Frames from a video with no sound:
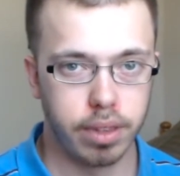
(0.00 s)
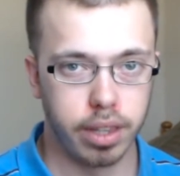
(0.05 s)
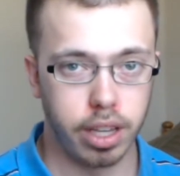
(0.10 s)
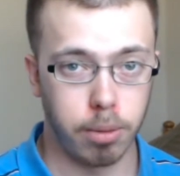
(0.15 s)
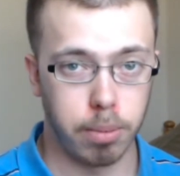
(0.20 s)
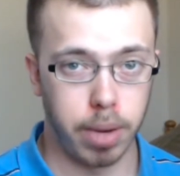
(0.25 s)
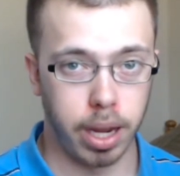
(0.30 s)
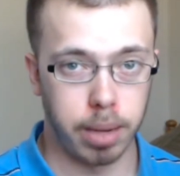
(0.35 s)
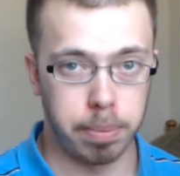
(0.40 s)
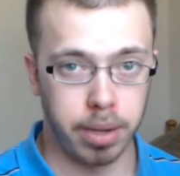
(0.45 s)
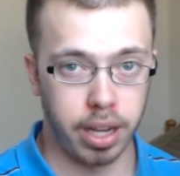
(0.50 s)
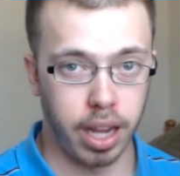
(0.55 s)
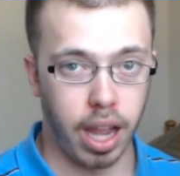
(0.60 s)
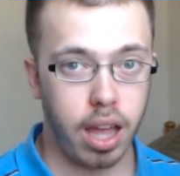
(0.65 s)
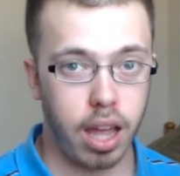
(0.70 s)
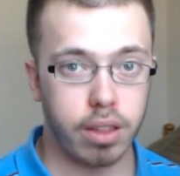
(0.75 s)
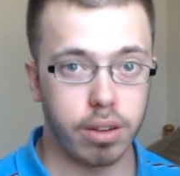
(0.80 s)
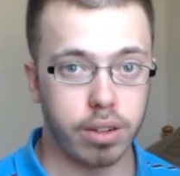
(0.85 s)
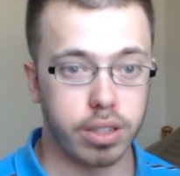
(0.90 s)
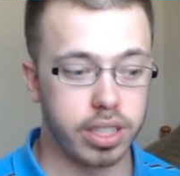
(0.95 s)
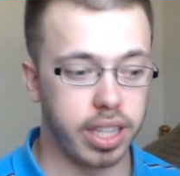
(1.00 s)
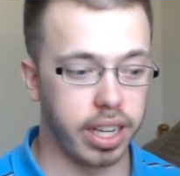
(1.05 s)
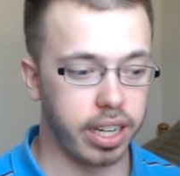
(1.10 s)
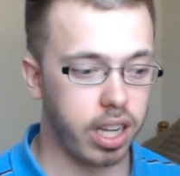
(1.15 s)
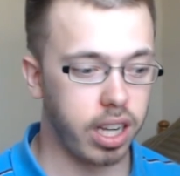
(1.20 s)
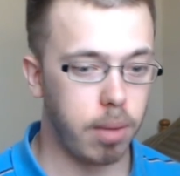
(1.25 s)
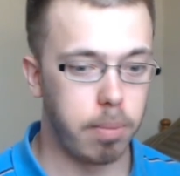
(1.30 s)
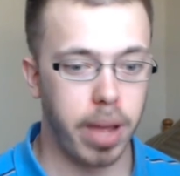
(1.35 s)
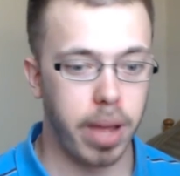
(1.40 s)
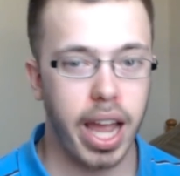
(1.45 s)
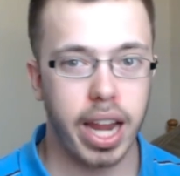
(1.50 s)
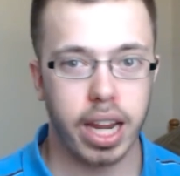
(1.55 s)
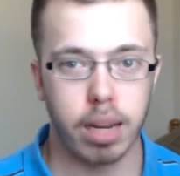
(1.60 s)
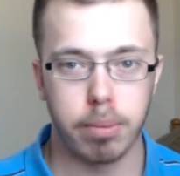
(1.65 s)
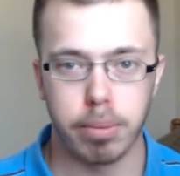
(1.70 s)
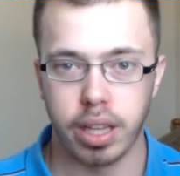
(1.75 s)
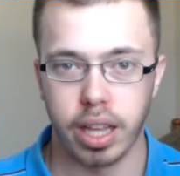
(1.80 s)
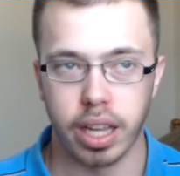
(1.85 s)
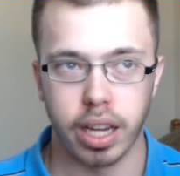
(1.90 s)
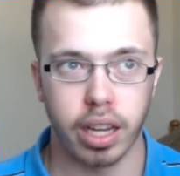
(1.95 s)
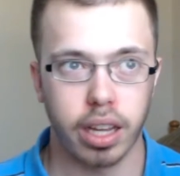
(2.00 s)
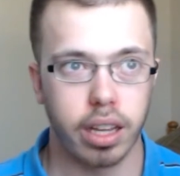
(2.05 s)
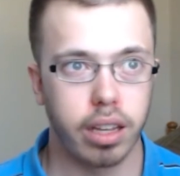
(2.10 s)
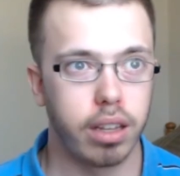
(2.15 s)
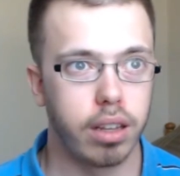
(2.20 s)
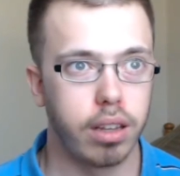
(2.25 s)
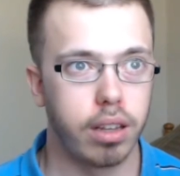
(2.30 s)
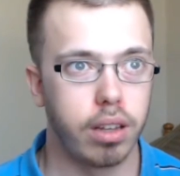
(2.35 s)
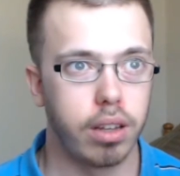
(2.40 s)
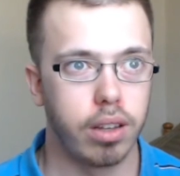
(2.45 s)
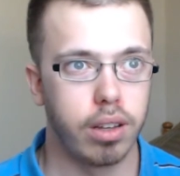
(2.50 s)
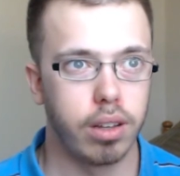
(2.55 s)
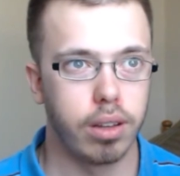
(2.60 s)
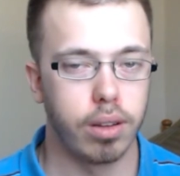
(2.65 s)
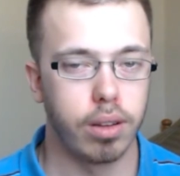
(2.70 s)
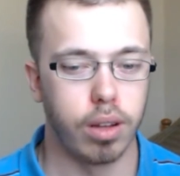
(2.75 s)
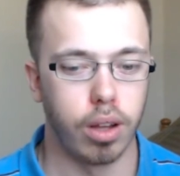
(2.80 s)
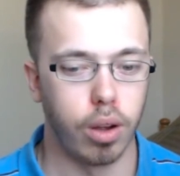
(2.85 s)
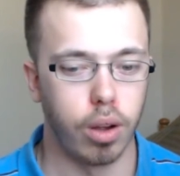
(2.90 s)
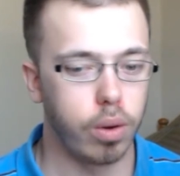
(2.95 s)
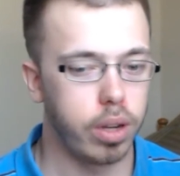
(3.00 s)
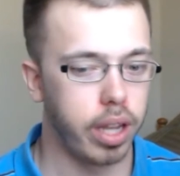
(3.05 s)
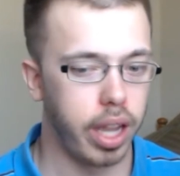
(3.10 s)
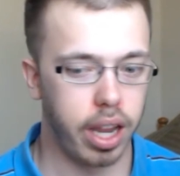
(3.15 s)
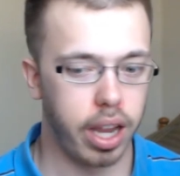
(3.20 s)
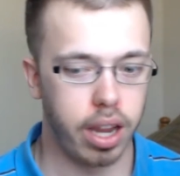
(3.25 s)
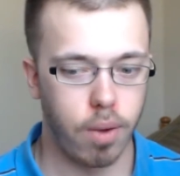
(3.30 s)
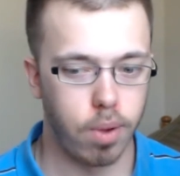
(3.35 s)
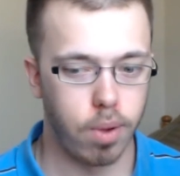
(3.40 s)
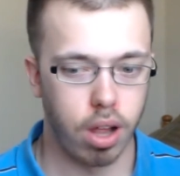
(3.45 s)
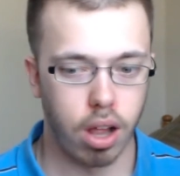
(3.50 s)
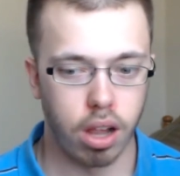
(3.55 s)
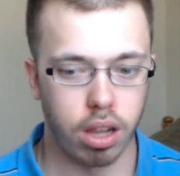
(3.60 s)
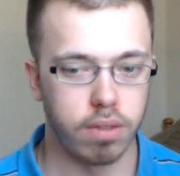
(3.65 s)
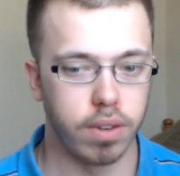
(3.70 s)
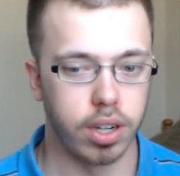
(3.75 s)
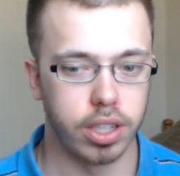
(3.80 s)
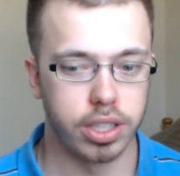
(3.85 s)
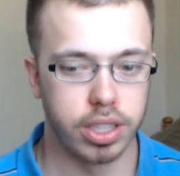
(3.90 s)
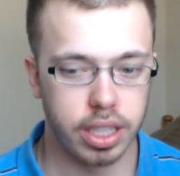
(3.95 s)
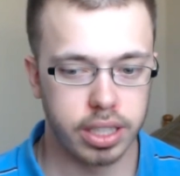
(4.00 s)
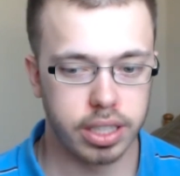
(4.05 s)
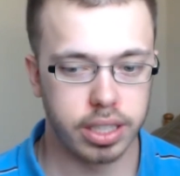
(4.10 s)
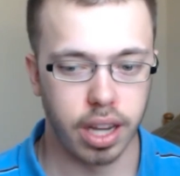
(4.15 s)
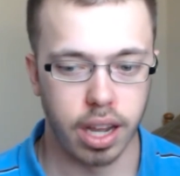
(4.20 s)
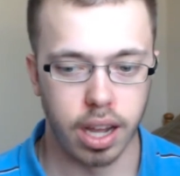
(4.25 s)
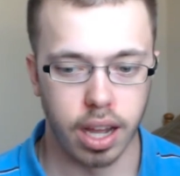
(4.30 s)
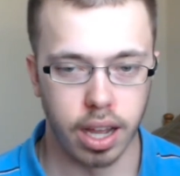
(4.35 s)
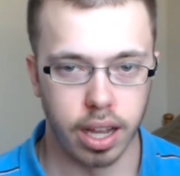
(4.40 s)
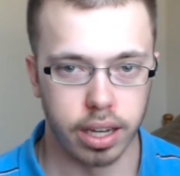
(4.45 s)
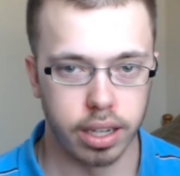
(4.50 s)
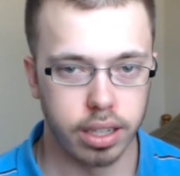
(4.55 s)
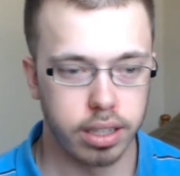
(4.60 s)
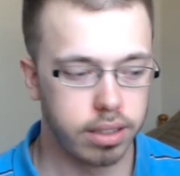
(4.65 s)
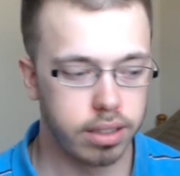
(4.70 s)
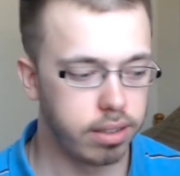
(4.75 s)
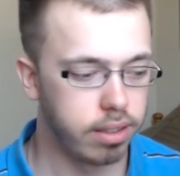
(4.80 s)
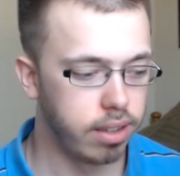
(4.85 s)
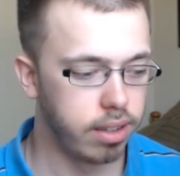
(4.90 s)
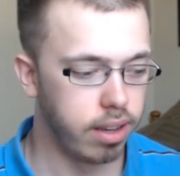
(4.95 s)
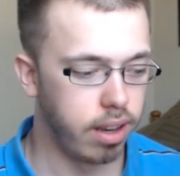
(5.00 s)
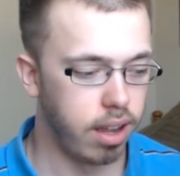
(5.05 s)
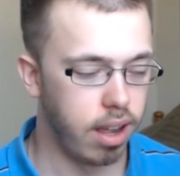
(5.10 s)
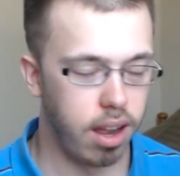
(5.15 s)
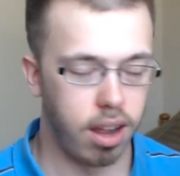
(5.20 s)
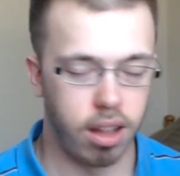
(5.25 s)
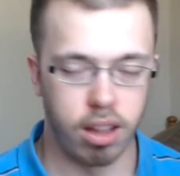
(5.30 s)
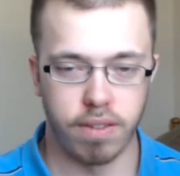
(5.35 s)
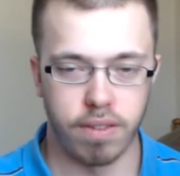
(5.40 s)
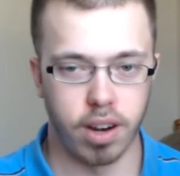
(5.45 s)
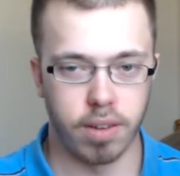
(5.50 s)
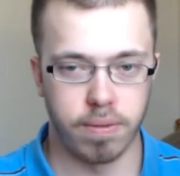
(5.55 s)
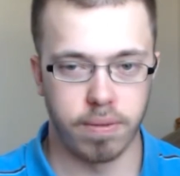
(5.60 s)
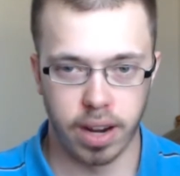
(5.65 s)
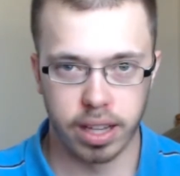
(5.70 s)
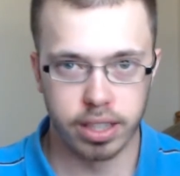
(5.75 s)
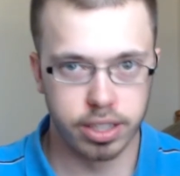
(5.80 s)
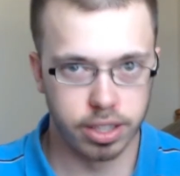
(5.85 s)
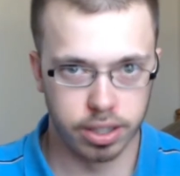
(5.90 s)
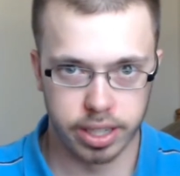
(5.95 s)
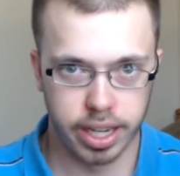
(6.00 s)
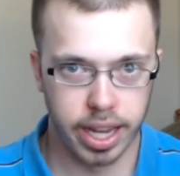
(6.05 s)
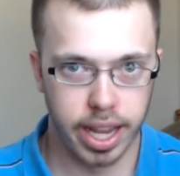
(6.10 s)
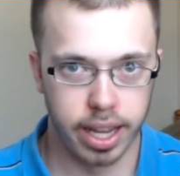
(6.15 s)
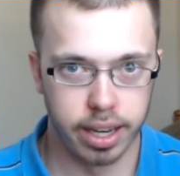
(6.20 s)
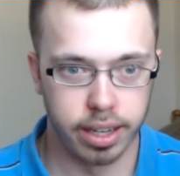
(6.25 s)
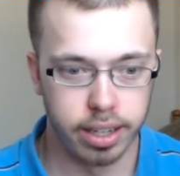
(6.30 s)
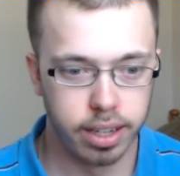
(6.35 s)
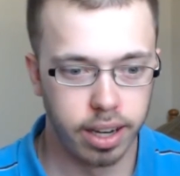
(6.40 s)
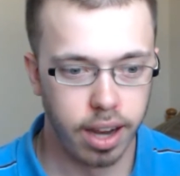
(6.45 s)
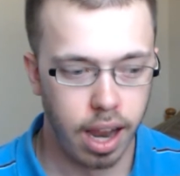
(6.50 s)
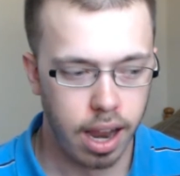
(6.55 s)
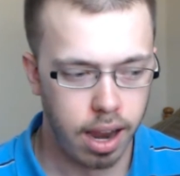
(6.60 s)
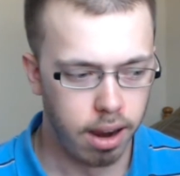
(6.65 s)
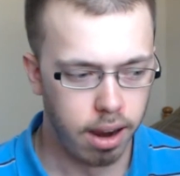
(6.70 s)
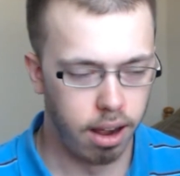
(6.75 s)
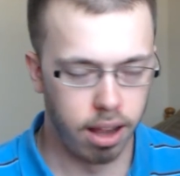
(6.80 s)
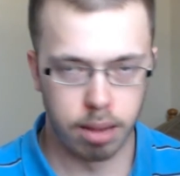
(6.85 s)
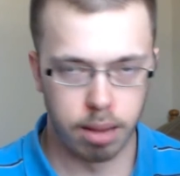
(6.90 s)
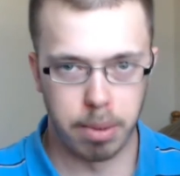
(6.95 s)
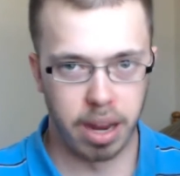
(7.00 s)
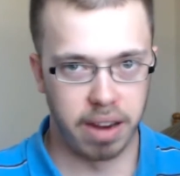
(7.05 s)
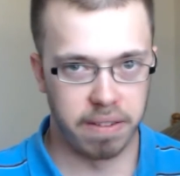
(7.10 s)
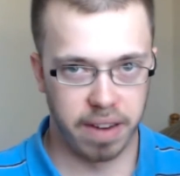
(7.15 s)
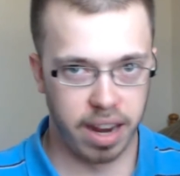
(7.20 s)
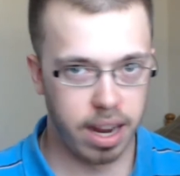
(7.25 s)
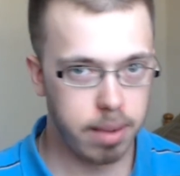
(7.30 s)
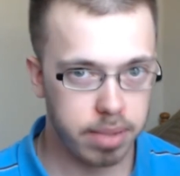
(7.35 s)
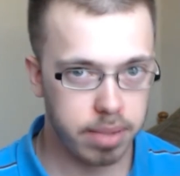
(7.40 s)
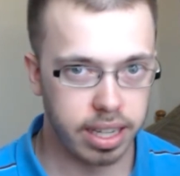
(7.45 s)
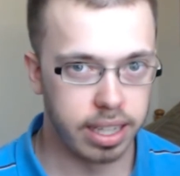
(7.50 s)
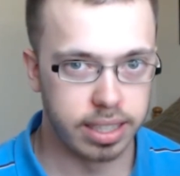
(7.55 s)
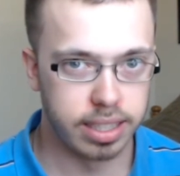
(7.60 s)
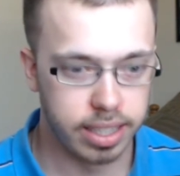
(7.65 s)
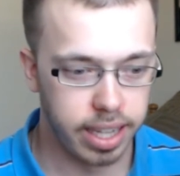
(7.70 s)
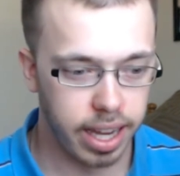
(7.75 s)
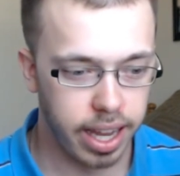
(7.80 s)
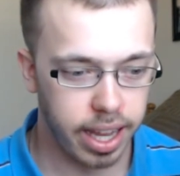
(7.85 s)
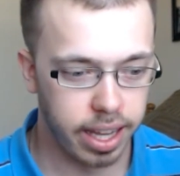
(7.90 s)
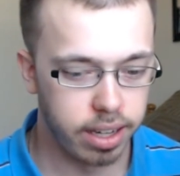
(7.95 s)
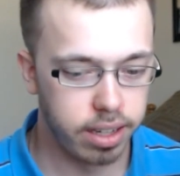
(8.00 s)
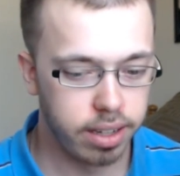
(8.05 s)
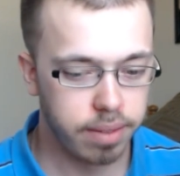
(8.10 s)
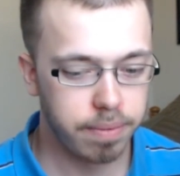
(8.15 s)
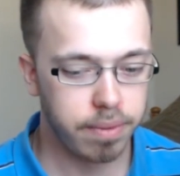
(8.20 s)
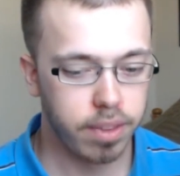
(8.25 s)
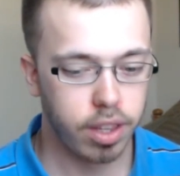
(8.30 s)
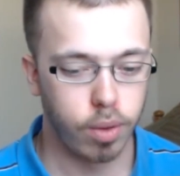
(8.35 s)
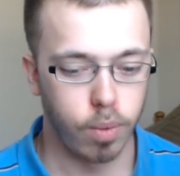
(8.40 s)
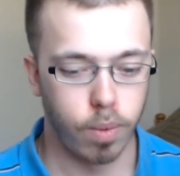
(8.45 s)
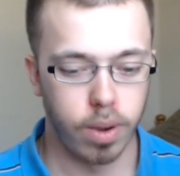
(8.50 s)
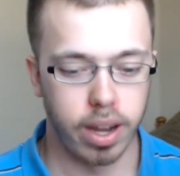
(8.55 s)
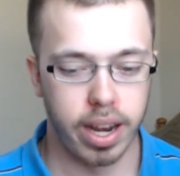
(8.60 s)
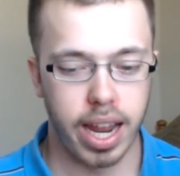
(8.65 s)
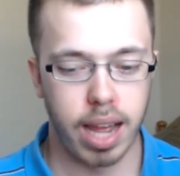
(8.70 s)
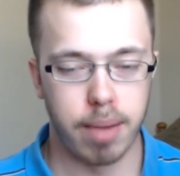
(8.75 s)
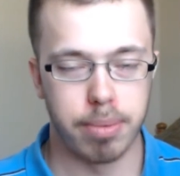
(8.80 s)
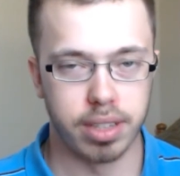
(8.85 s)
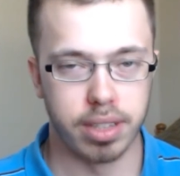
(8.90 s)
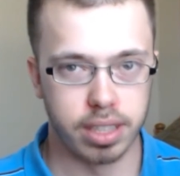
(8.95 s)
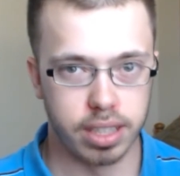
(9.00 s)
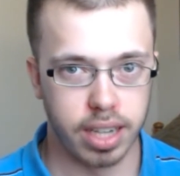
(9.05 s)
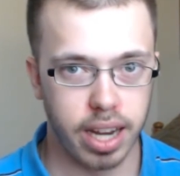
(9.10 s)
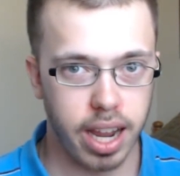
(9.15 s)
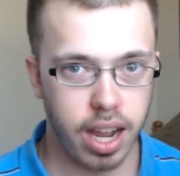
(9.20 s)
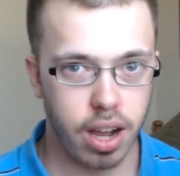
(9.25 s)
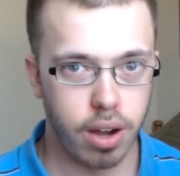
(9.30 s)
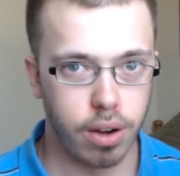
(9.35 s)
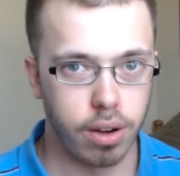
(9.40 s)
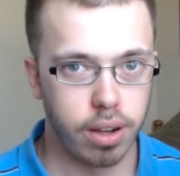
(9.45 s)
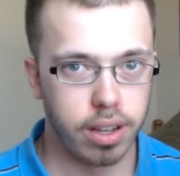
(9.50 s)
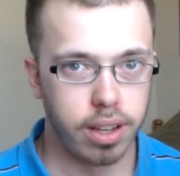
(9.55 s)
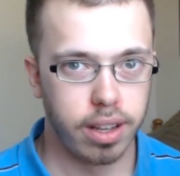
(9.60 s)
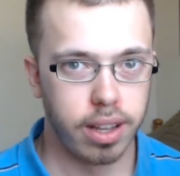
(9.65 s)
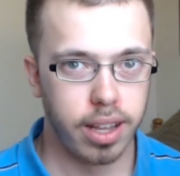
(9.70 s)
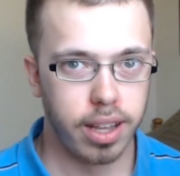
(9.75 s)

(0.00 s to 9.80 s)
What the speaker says: There might be others that come back and be like, okay, well, all of our shit's gone, all of our friends are dead, all of my family is dead, what happens now?